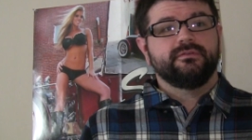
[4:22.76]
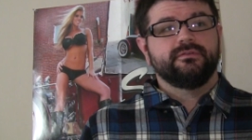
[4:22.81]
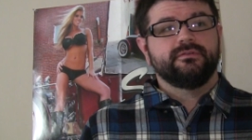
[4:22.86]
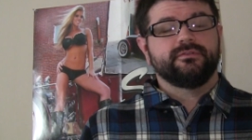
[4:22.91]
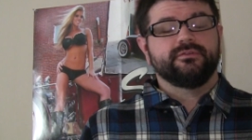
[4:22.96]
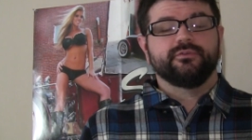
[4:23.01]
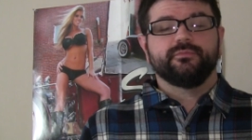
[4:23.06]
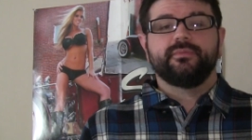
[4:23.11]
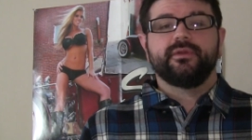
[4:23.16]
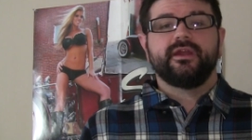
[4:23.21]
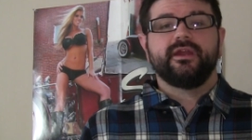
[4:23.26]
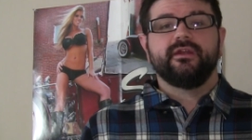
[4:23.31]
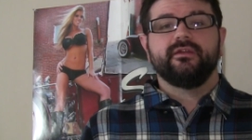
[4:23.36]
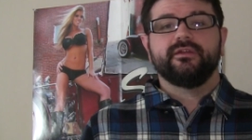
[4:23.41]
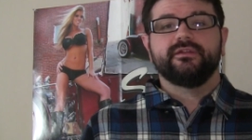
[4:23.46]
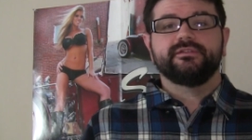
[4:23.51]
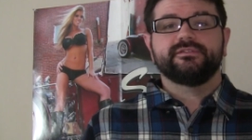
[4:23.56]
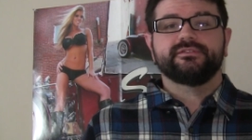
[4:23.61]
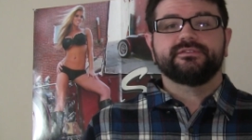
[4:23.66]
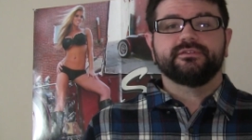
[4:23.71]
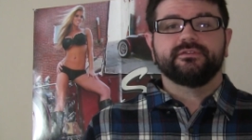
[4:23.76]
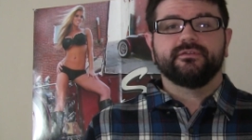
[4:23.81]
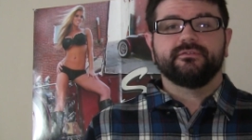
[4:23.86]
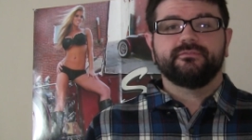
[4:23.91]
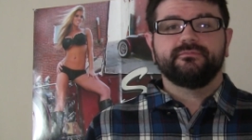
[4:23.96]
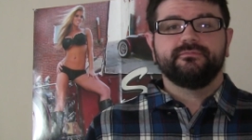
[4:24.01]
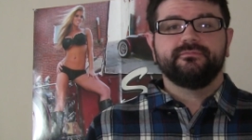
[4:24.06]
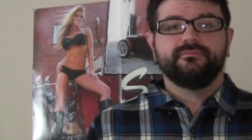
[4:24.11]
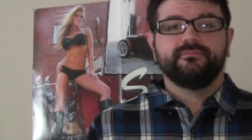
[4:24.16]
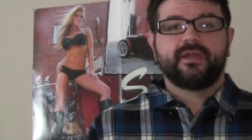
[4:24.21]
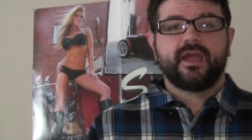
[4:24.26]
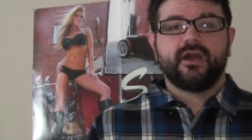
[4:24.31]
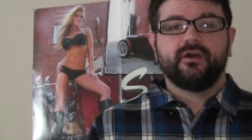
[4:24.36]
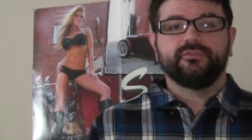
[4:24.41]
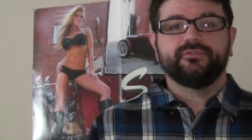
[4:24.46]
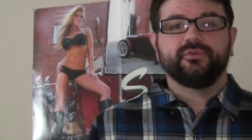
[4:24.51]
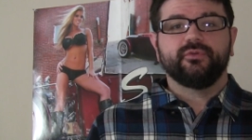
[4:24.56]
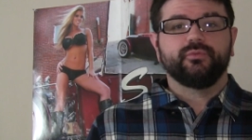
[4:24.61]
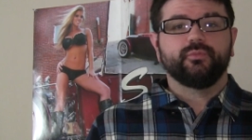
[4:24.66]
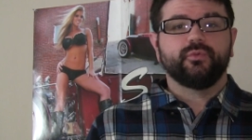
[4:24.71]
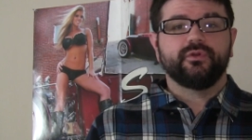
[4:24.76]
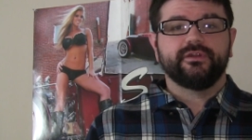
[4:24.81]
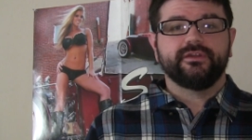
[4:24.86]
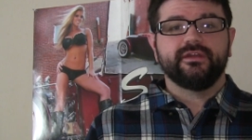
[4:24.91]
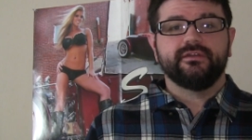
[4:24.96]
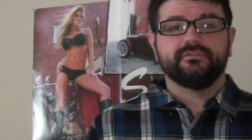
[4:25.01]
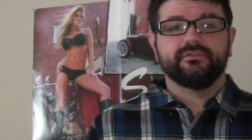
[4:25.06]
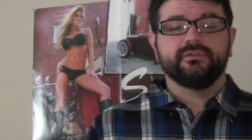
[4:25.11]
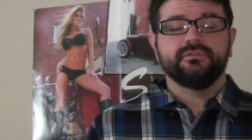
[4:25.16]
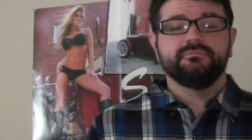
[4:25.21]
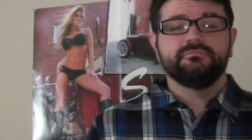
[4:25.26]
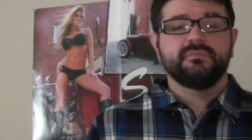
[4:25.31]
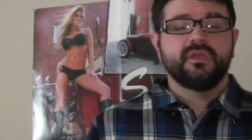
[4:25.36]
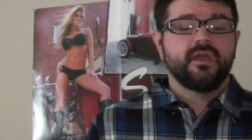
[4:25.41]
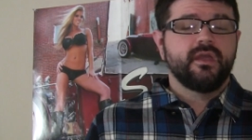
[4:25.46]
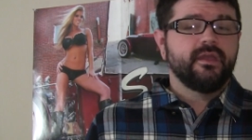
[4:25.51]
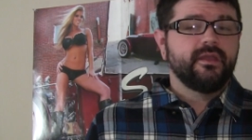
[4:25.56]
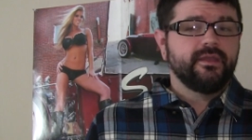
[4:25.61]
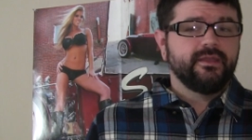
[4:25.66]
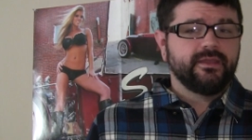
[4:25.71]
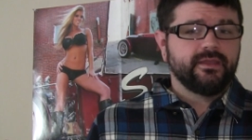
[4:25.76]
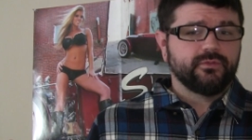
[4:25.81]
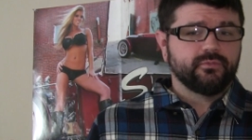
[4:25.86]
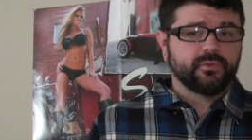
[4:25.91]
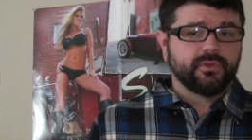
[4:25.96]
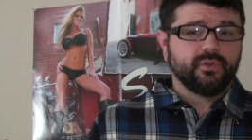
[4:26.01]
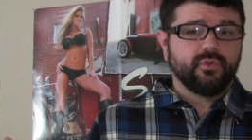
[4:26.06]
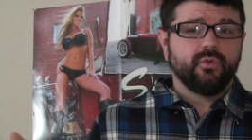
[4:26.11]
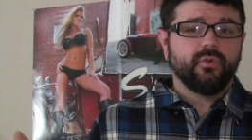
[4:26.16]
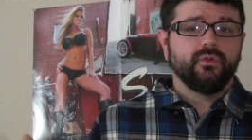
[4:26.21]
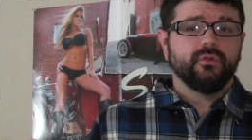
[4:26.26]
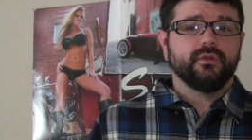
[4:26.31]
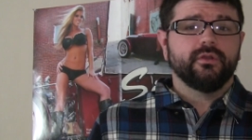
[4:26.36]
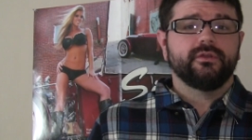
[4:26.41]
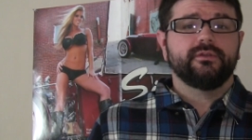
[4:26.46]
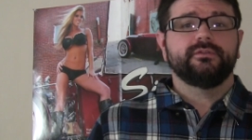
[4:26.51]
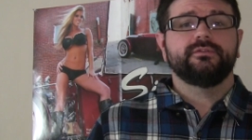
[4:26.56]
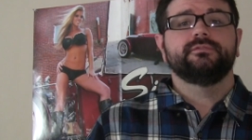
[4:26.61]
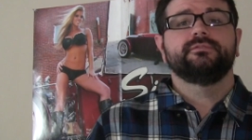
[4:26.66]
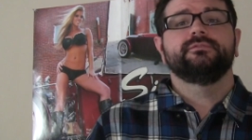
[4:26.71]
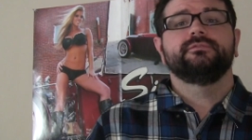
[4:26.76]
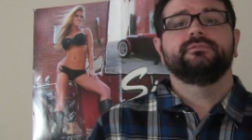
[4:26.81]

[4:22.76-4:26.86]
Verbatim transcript: their parents, their household, whatever, can record